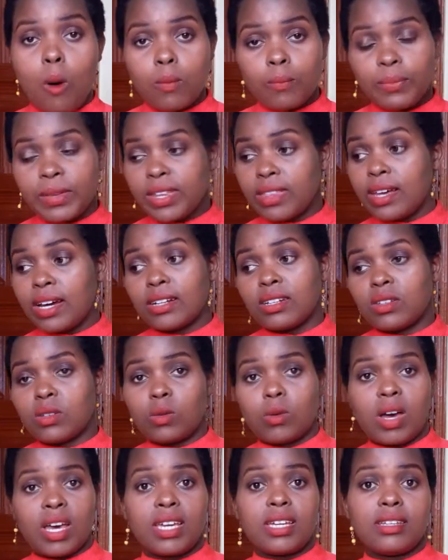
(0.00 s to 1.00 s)
and that is
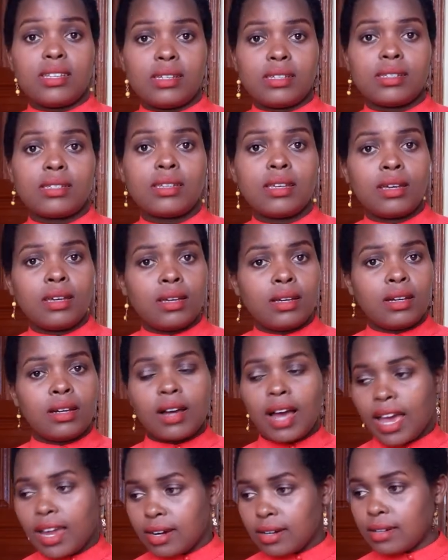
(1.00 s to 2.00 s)
why it is
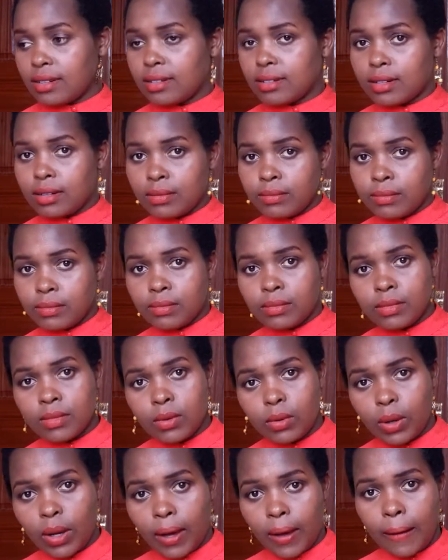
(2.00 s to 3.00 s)
high risk.
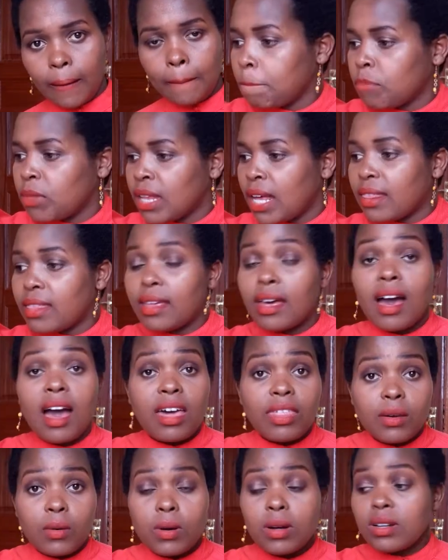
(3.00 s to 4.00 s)
Okay, the
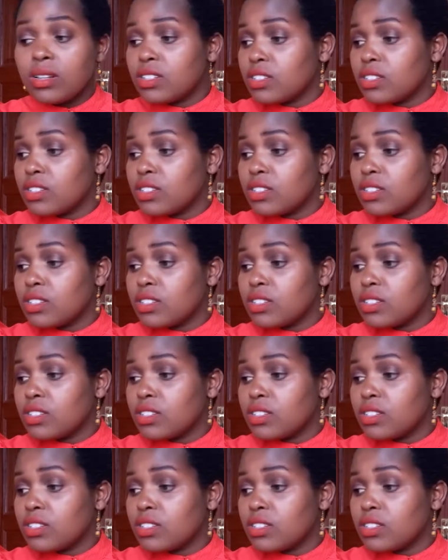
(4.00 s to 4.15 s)
other one is